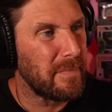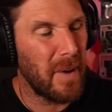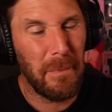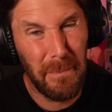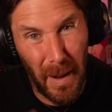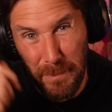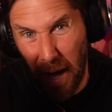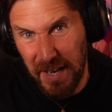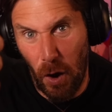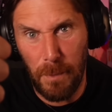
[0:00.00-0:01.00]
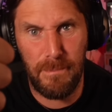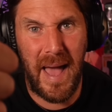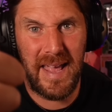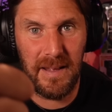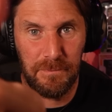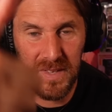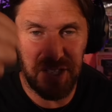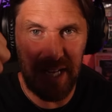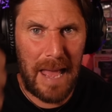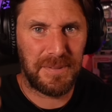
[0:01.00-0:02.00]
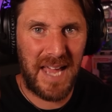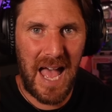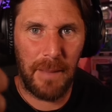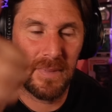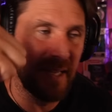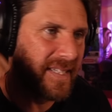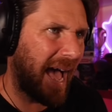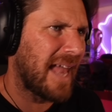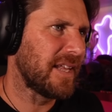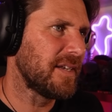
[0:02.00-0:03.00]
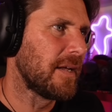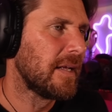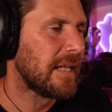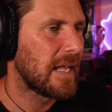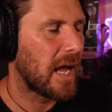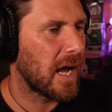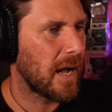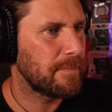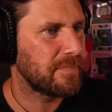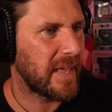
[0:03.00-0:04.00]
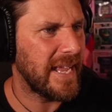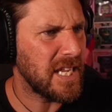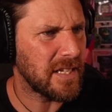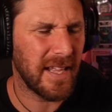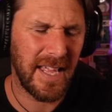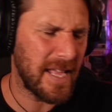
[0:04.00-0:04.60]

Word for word: my, my buddy old mate Slatham Callan, um, he he.